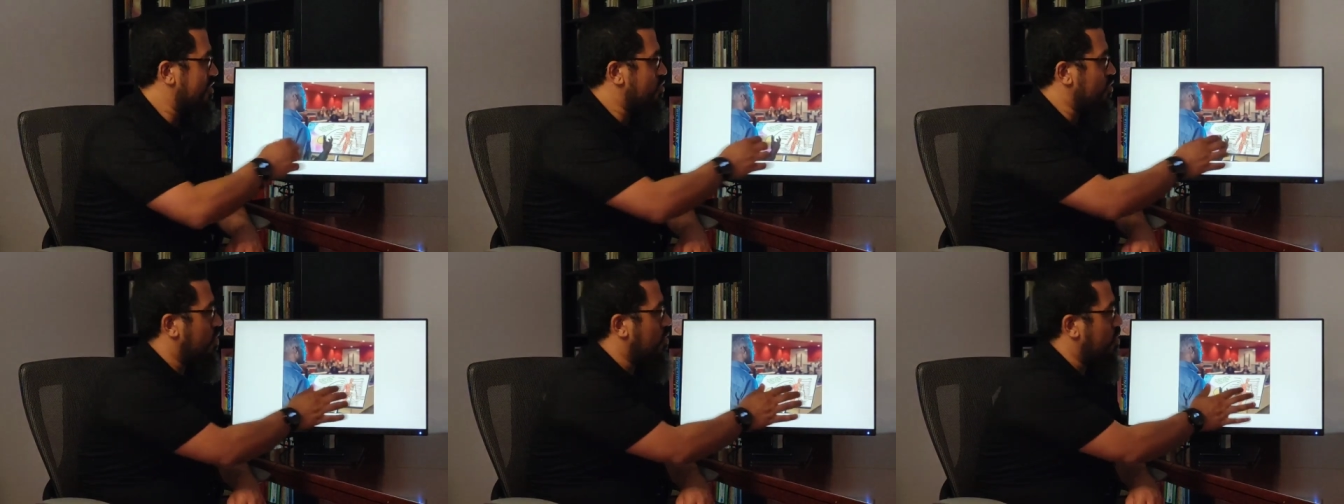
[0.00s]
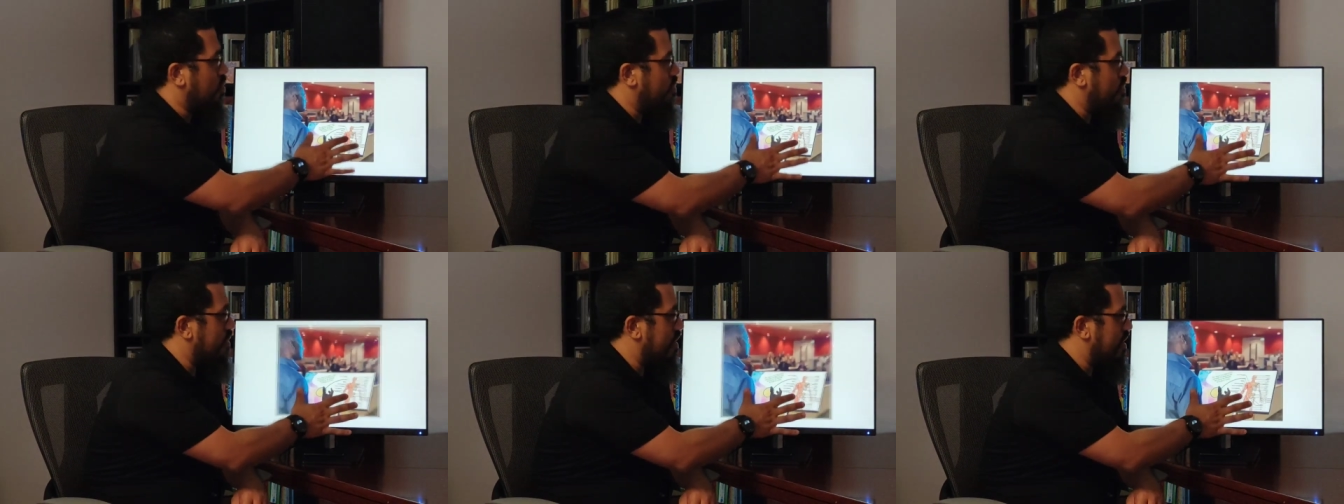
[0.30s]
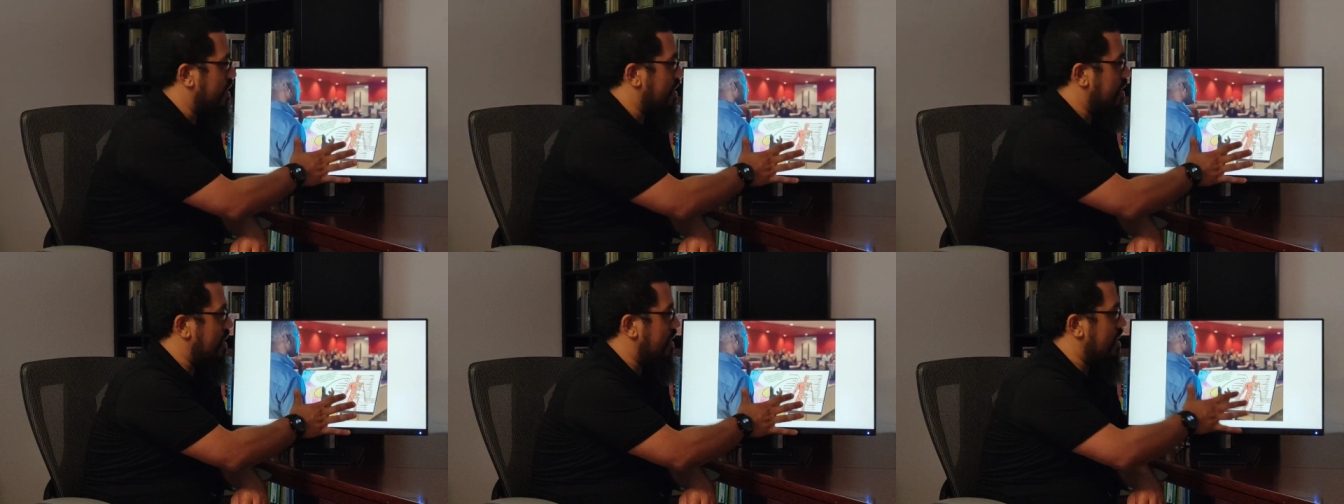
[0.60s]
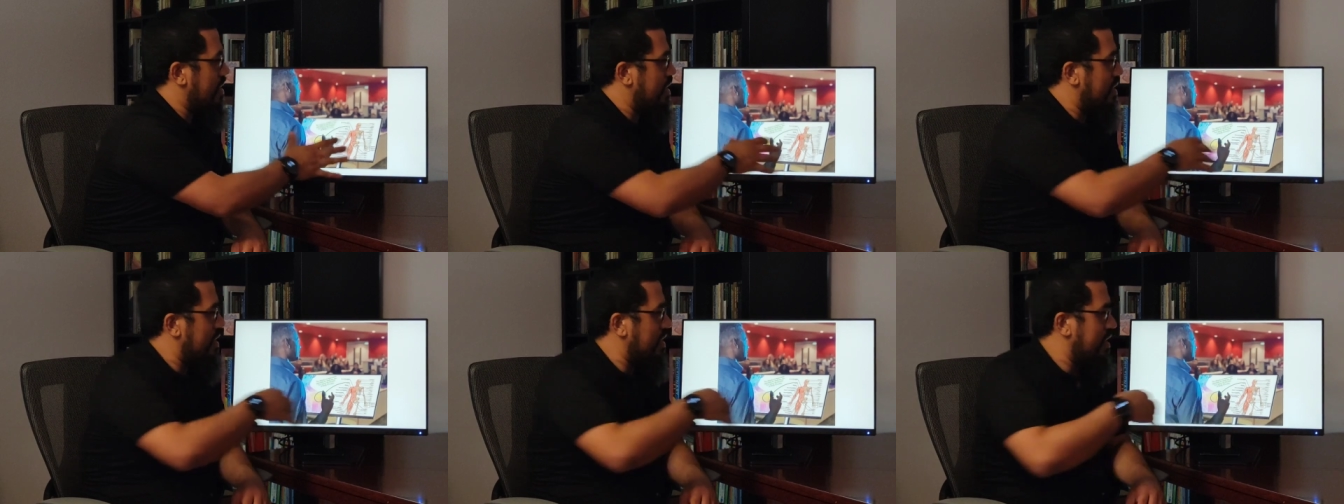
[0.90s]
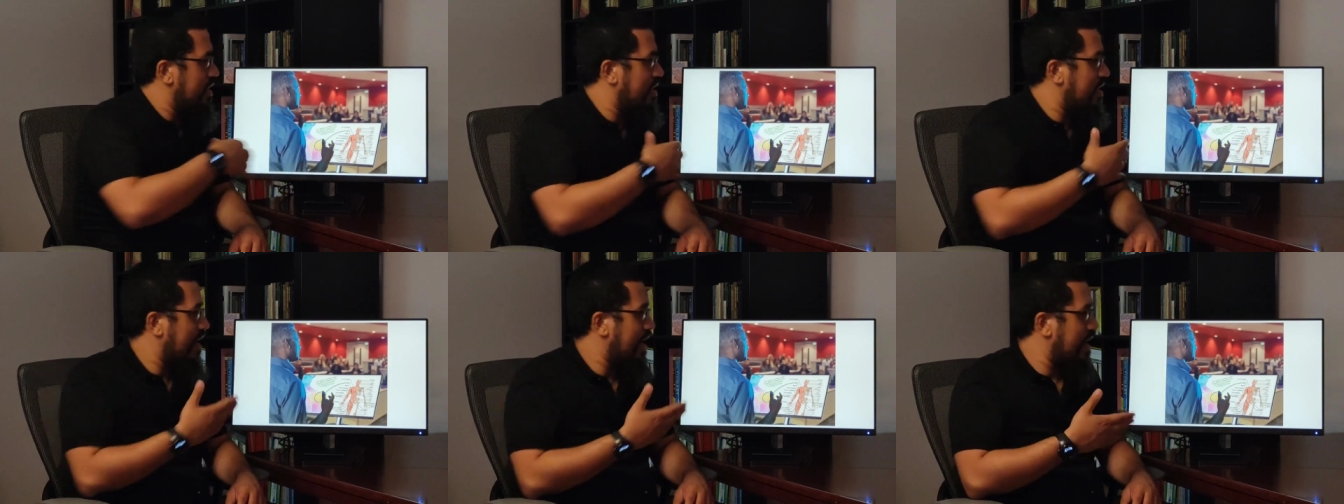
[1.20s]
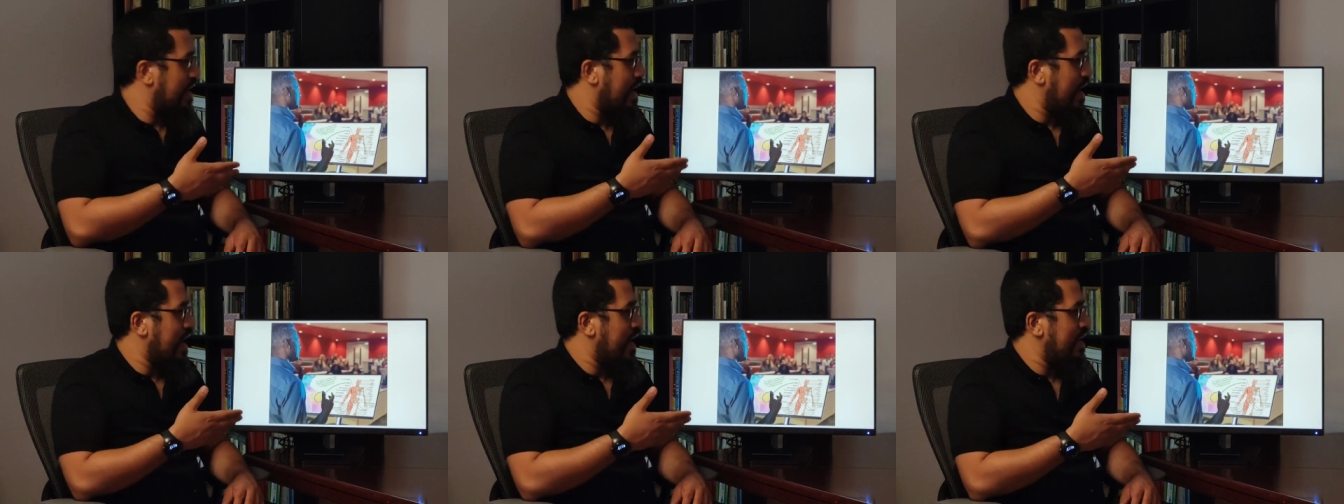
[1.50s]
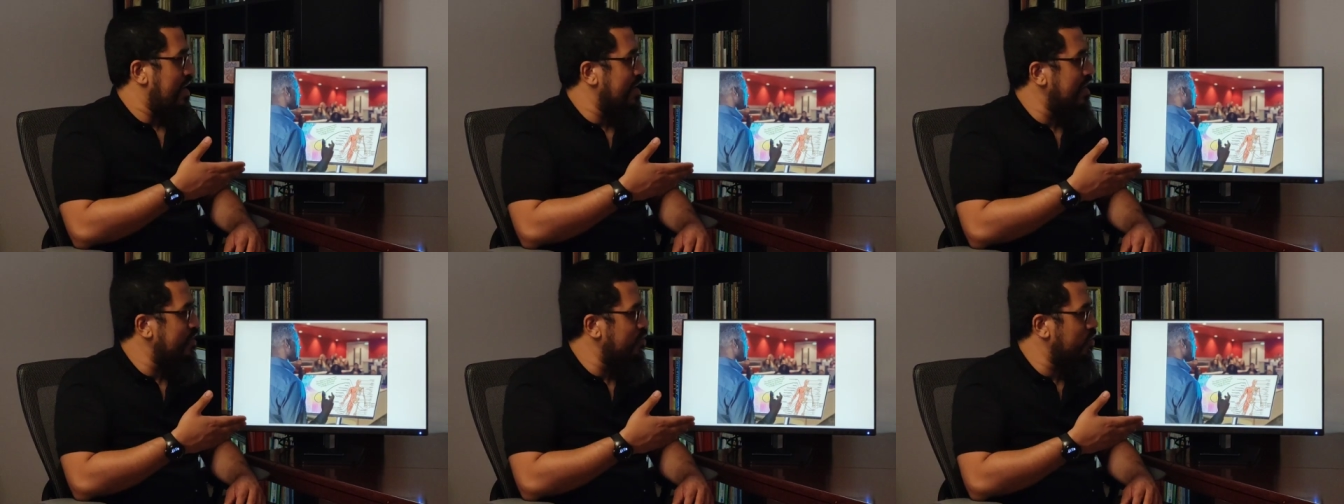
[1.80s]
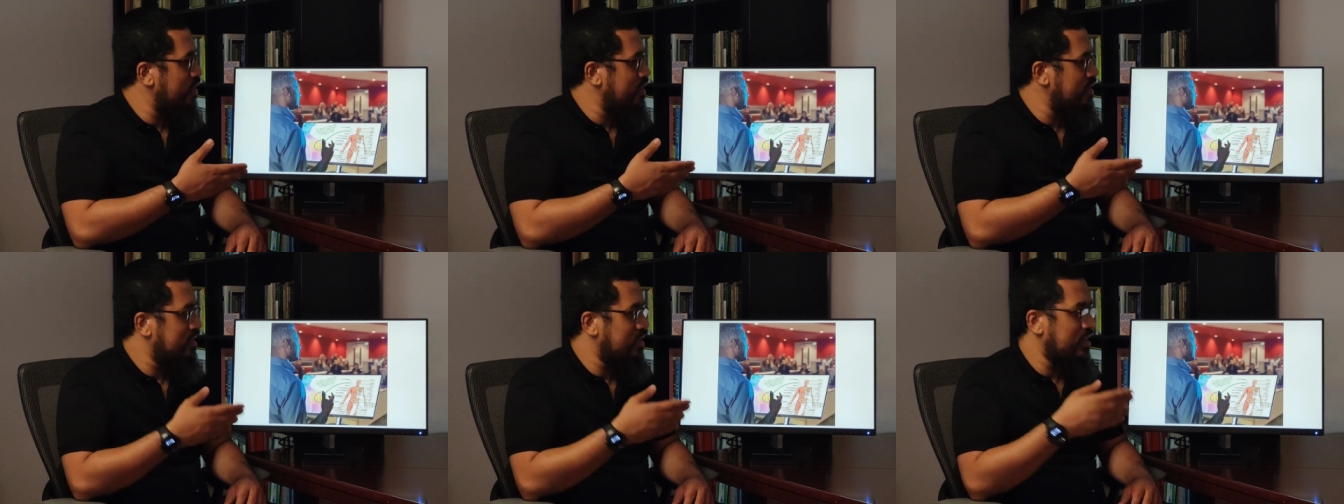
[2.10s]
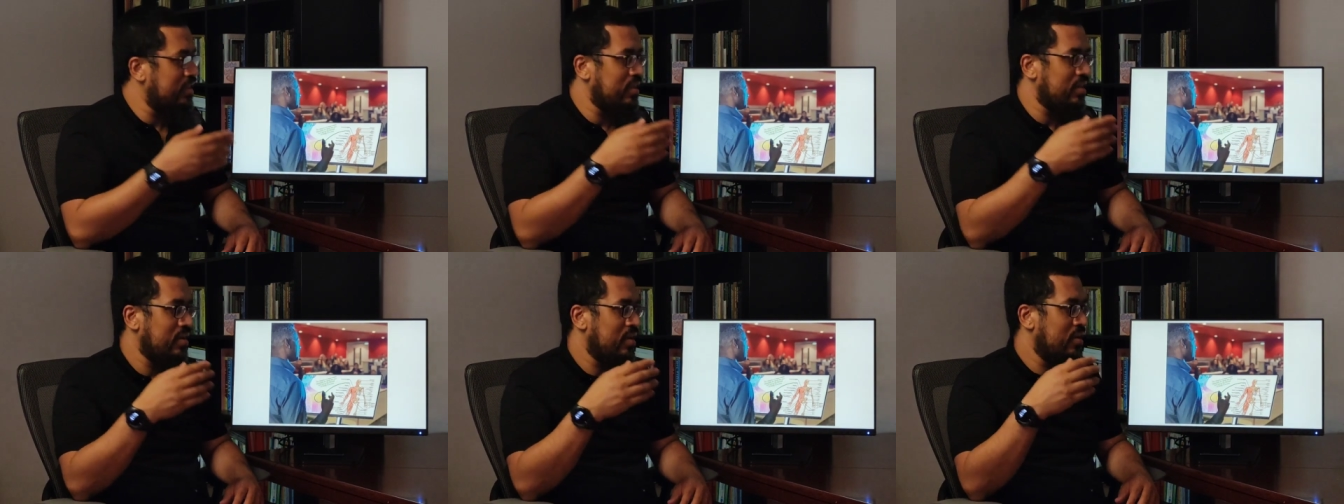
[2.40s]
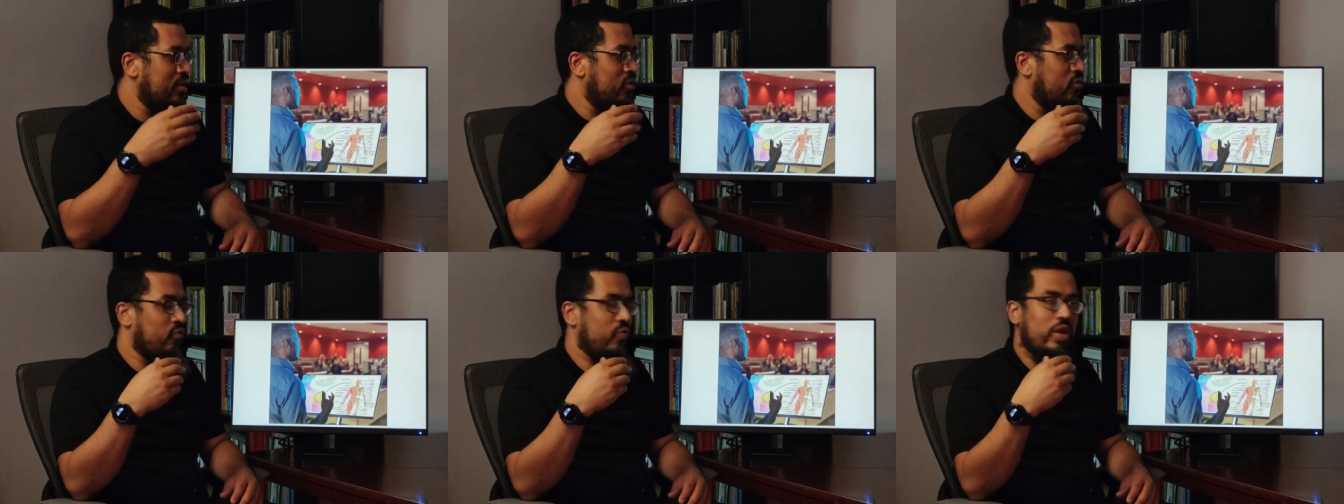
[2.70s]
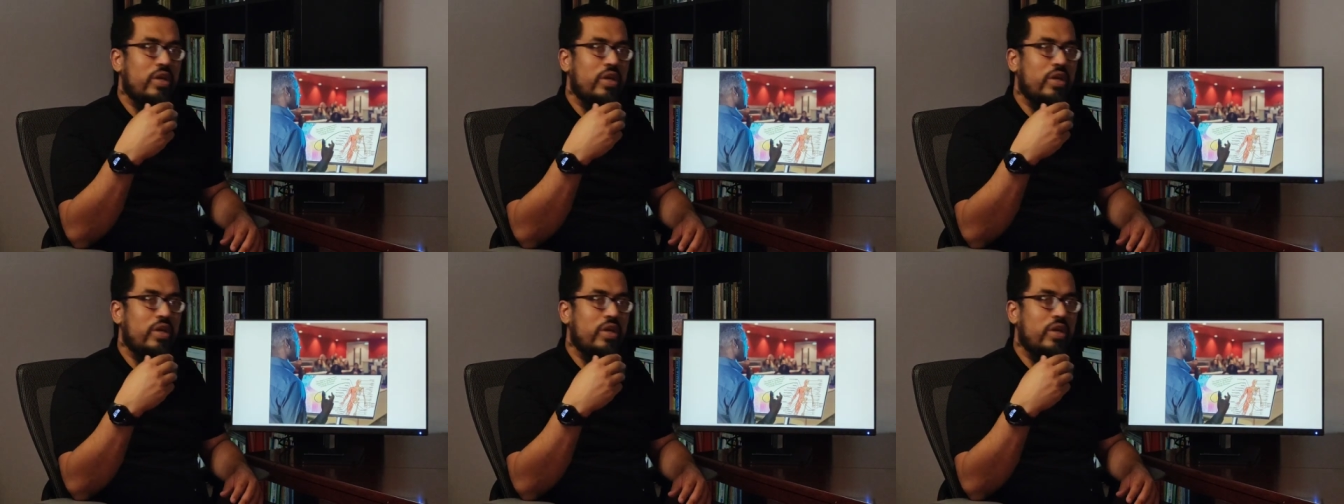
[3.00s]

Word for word: So here you can see